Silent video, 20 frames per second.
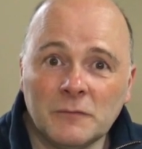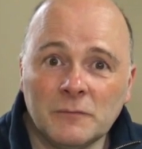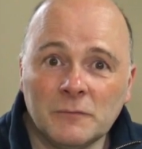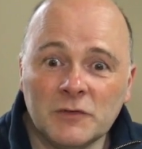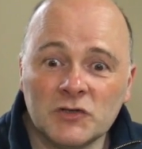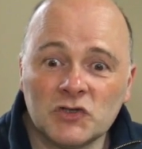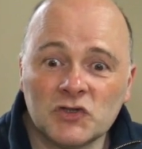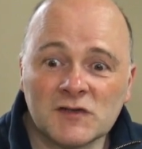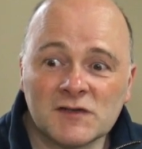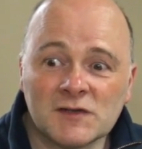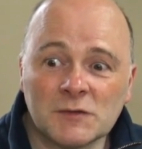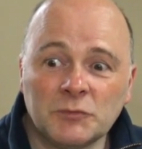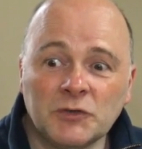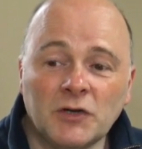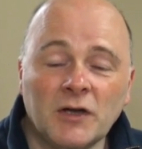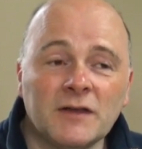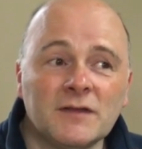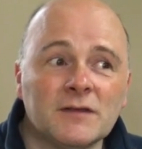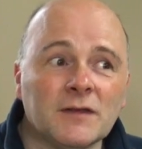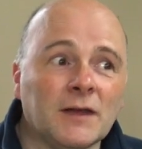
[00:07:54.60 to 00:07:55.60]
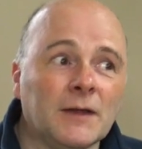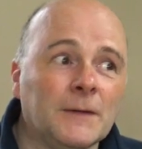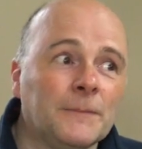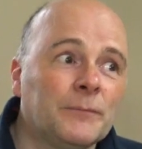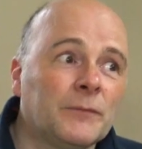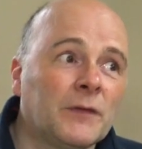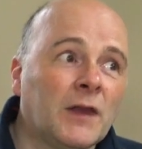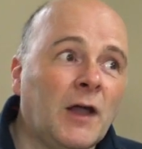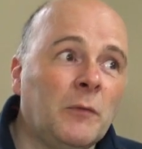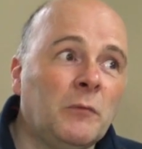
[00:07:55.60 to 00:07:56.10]
which is surprising,
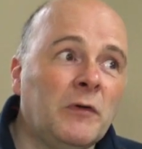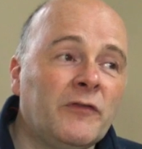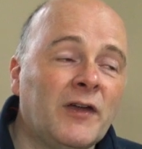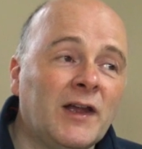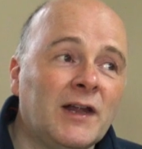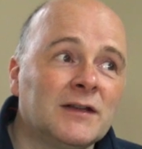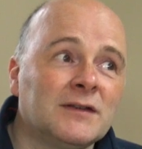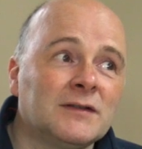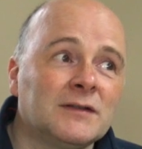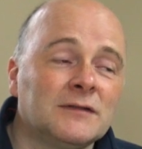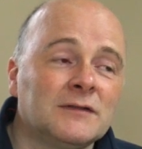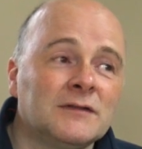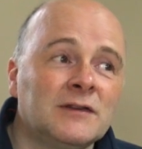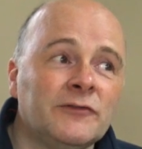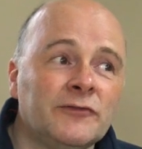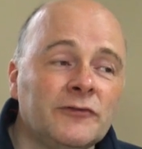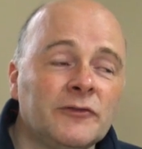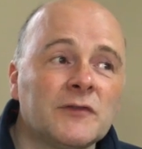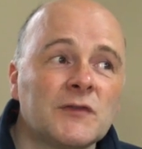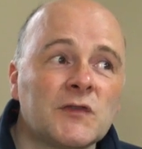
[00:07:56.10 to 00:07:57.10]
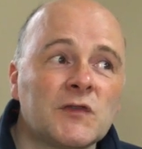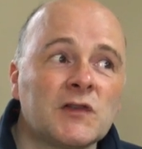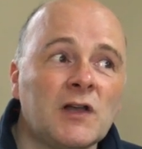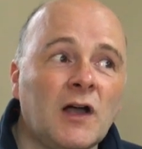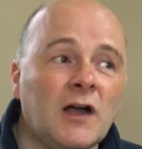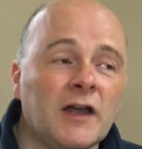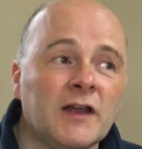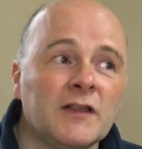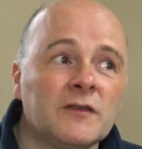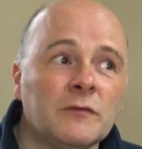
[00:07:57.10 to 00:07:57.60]
and we've had different
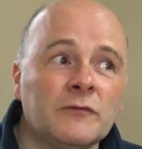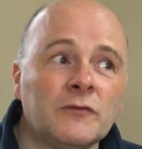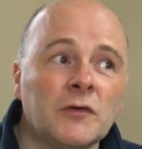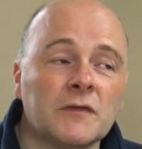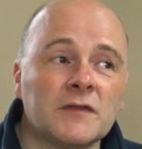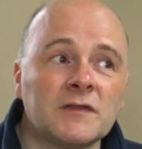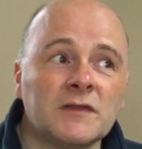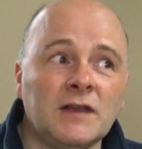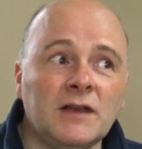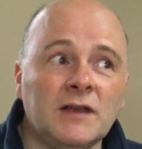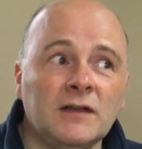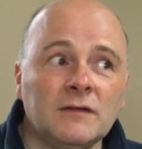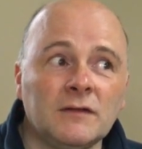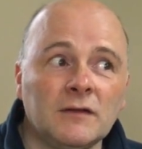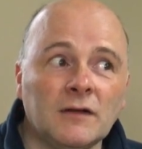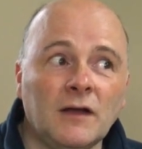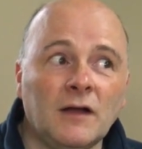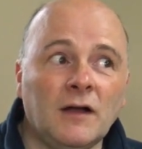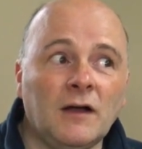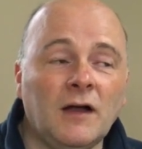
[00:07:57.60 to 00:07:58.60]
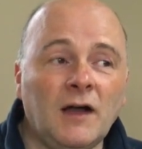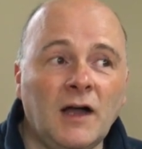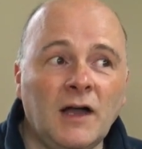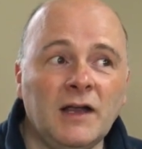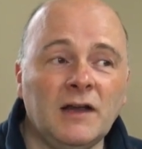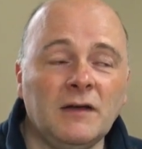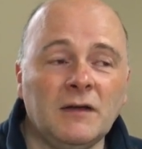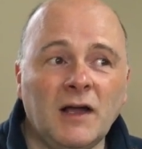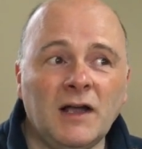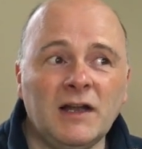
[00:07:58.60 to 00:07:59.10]
skies. We've not seen,
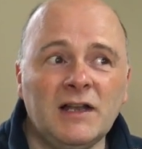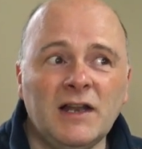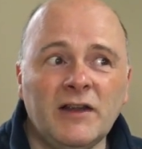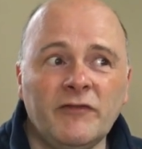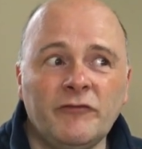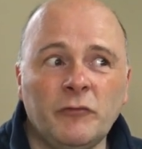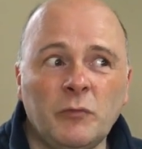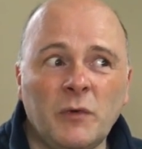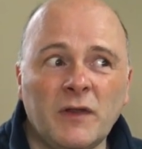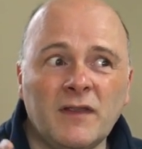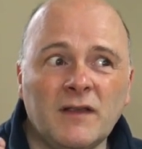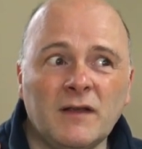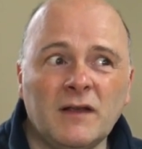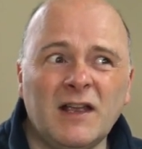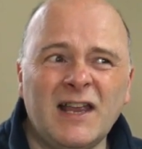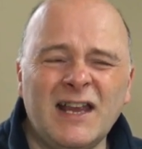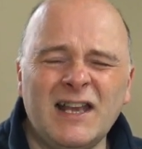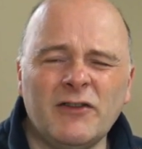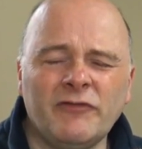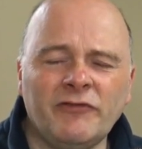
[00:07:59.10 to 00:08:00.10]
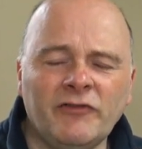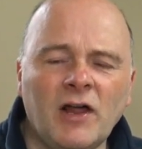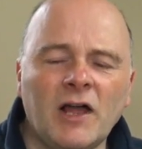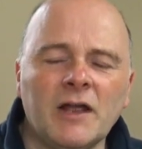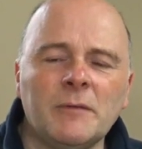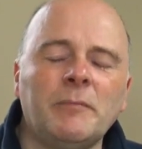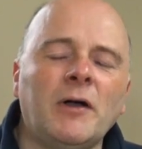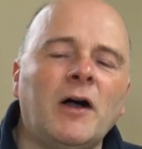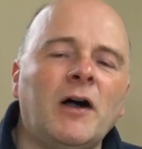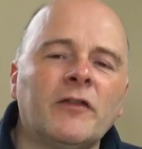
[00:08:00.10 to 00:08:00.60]
I live within a
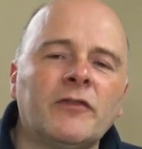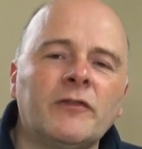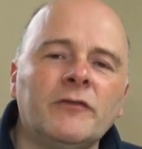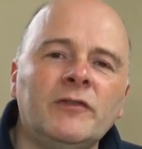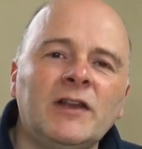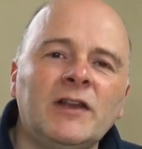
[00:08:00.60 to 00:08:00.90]
flight path of